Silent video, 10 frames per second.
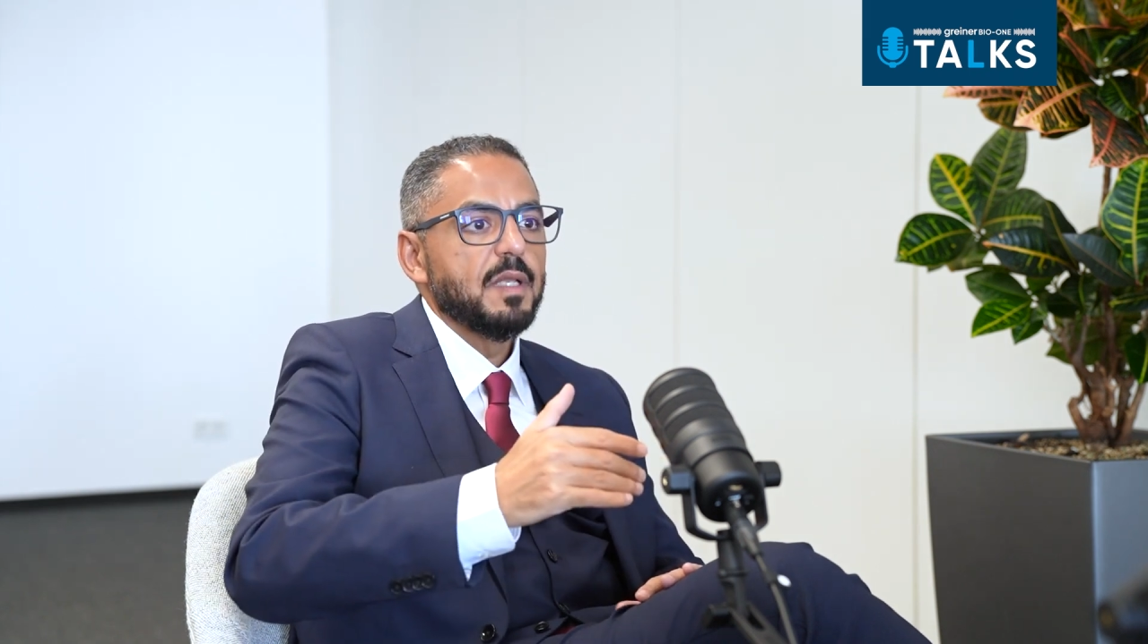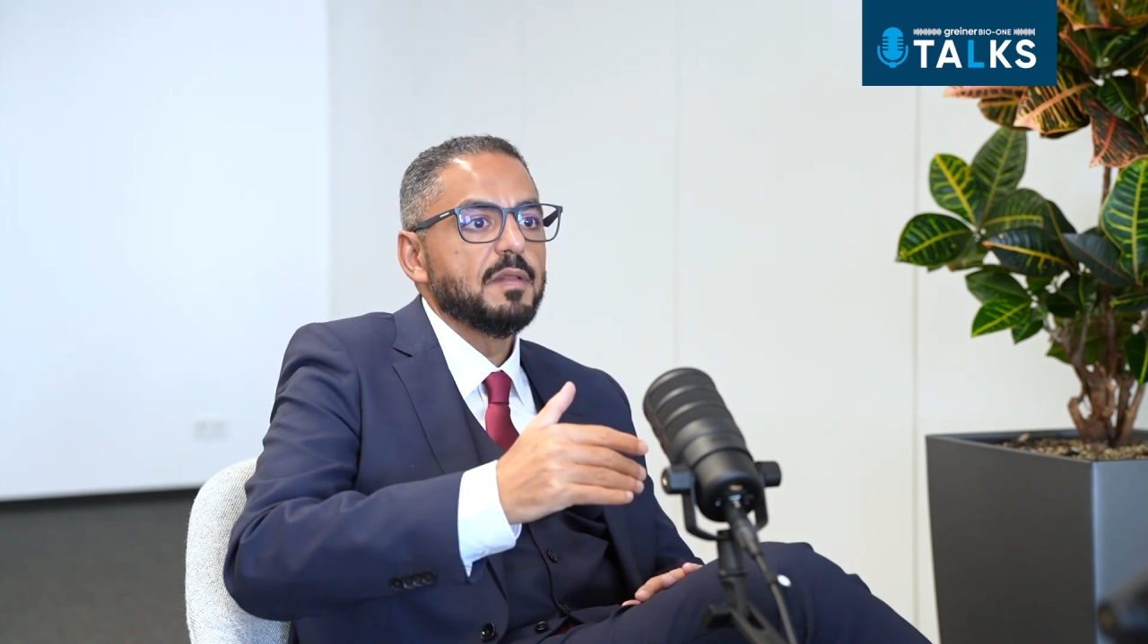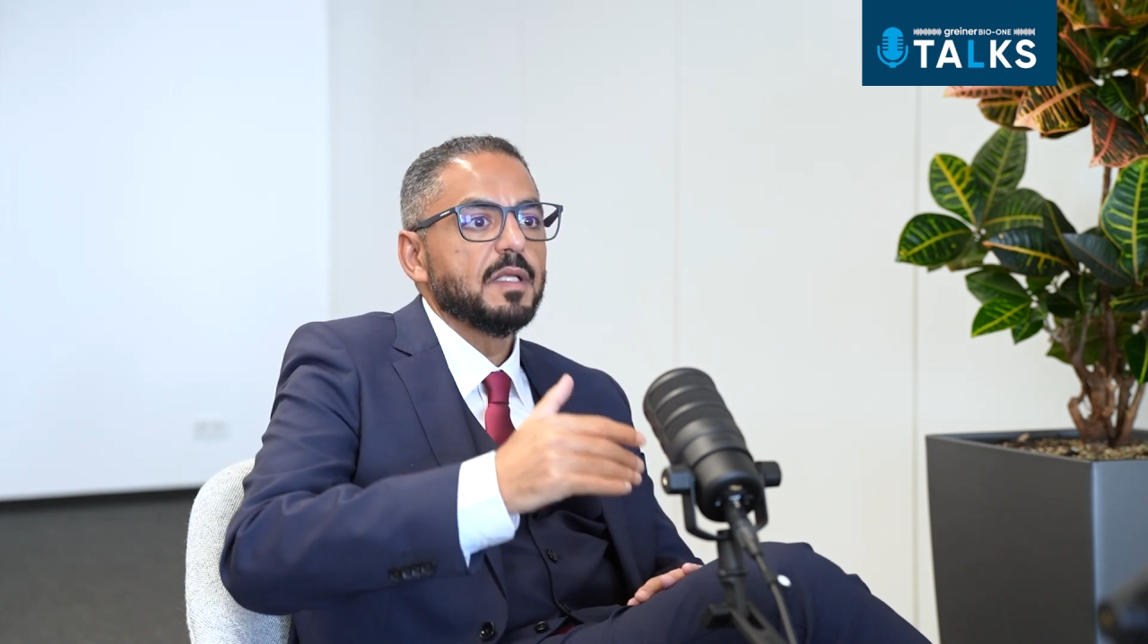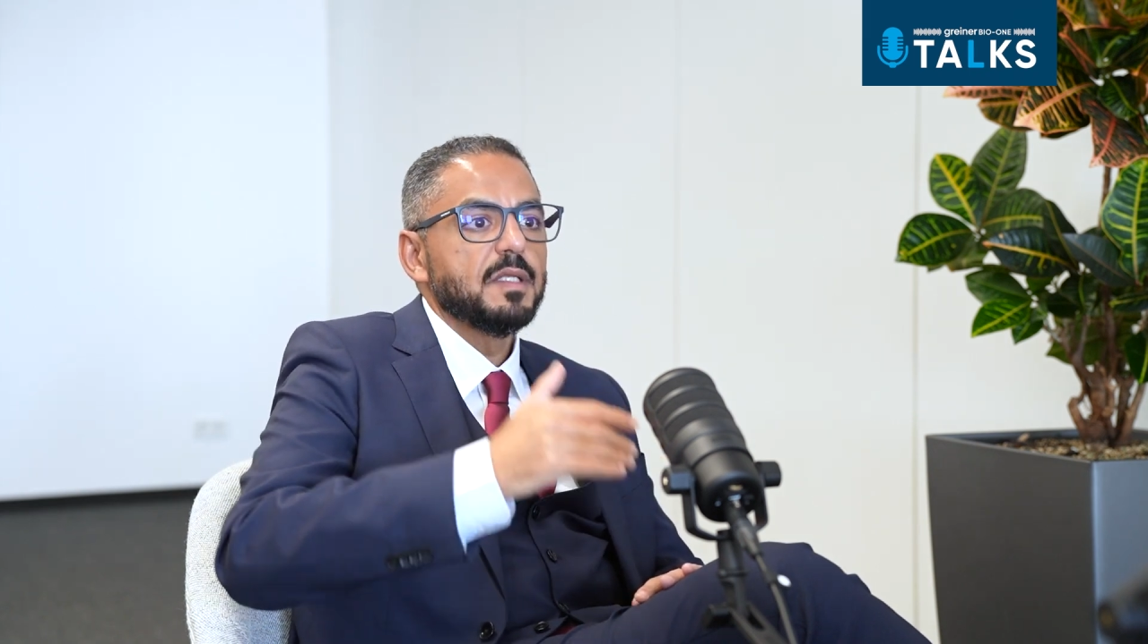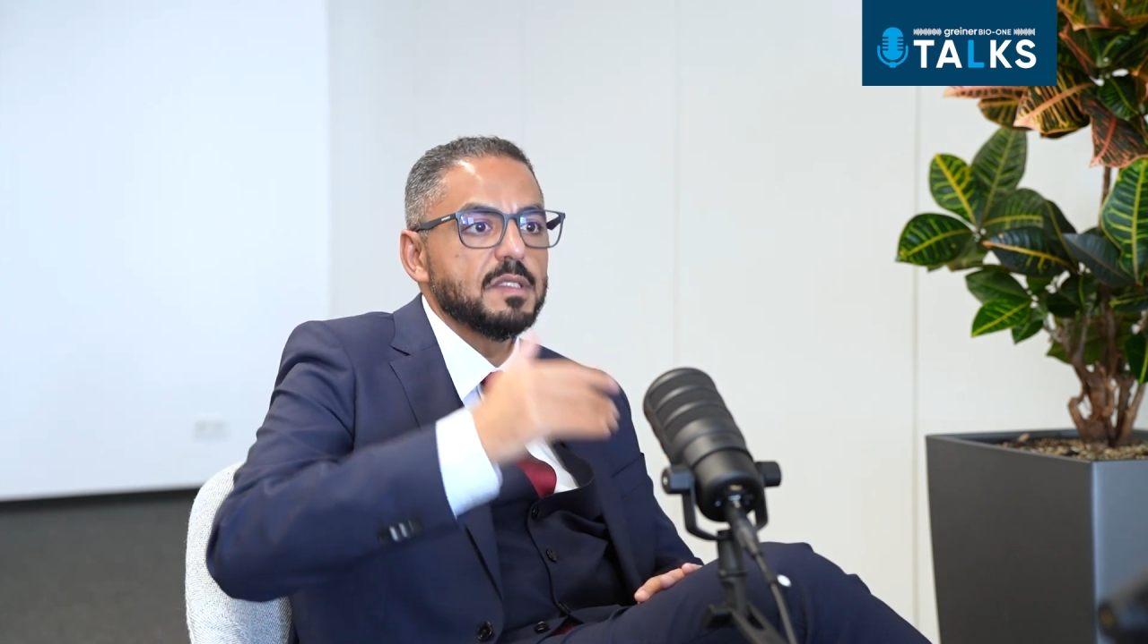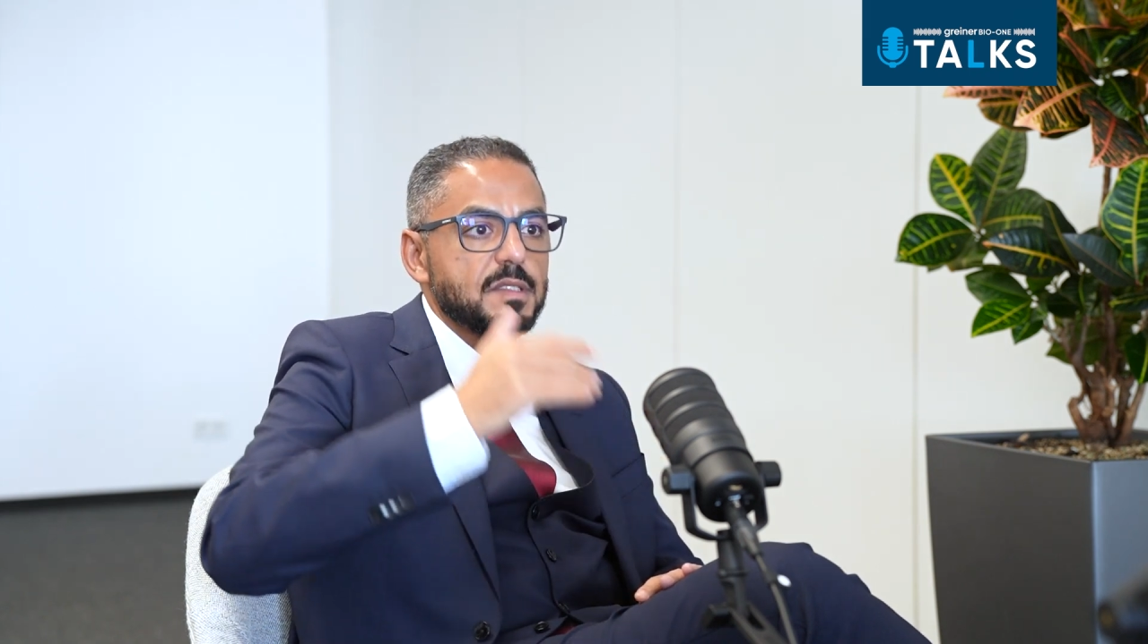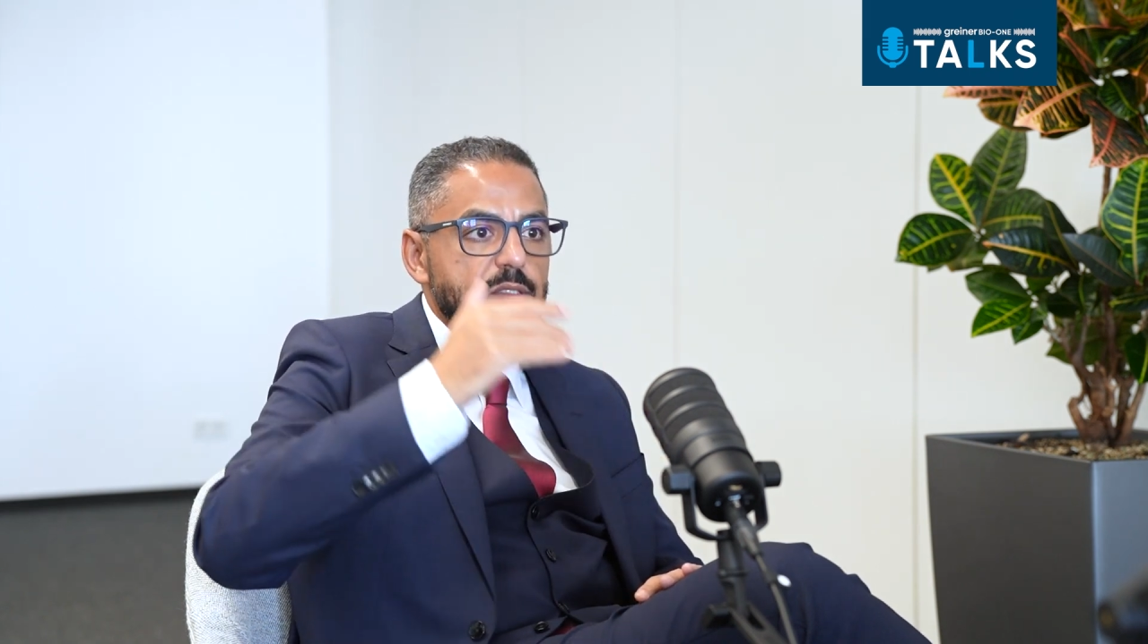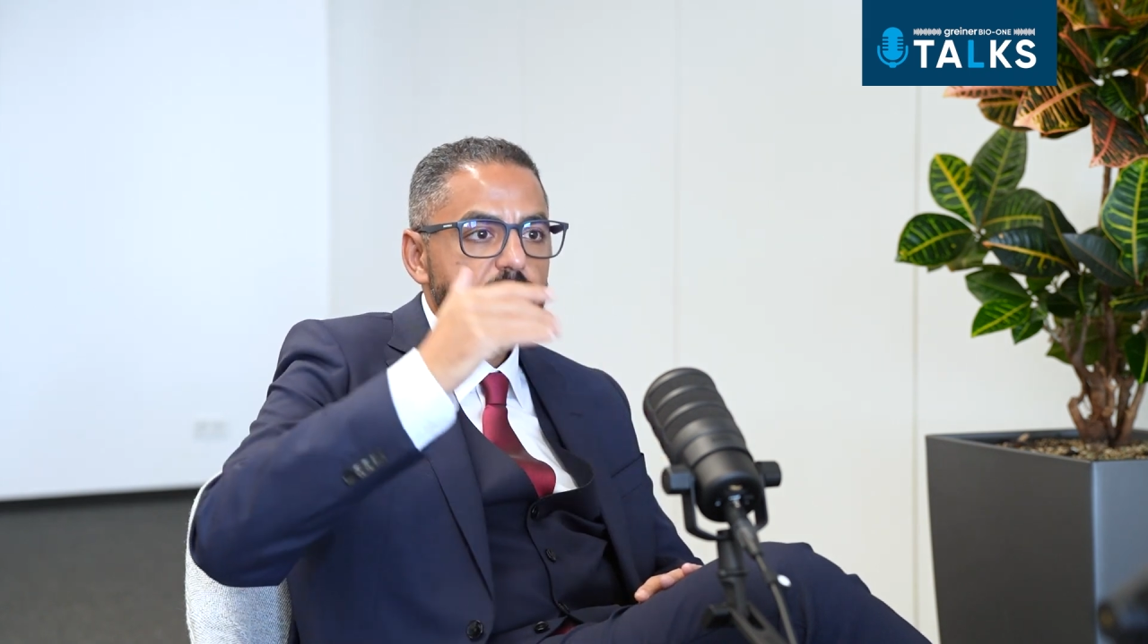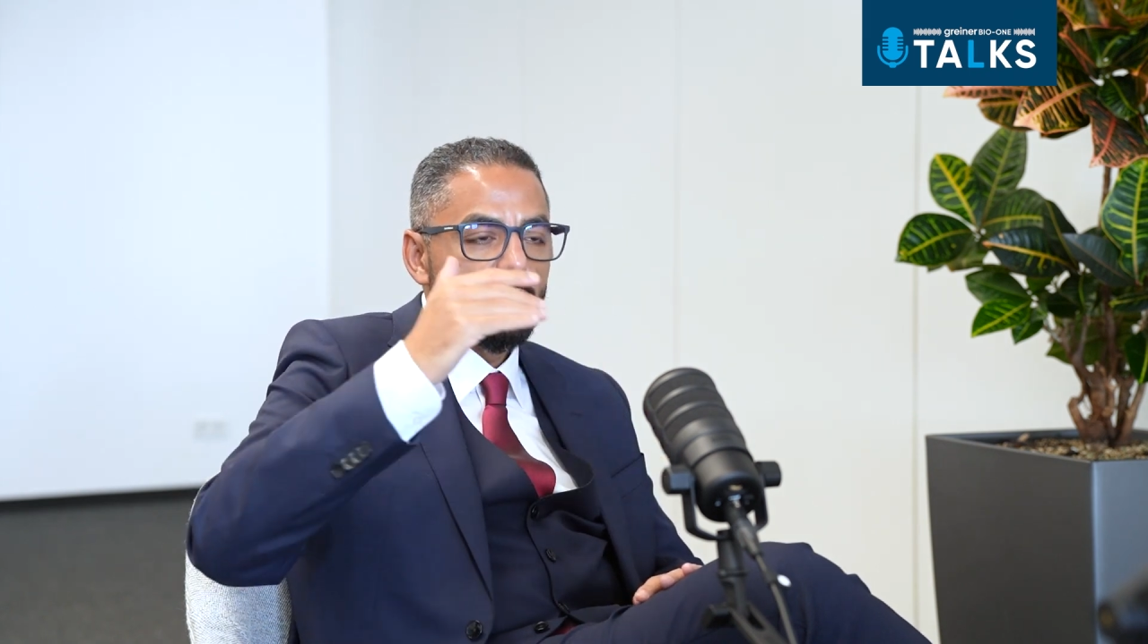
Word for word: that is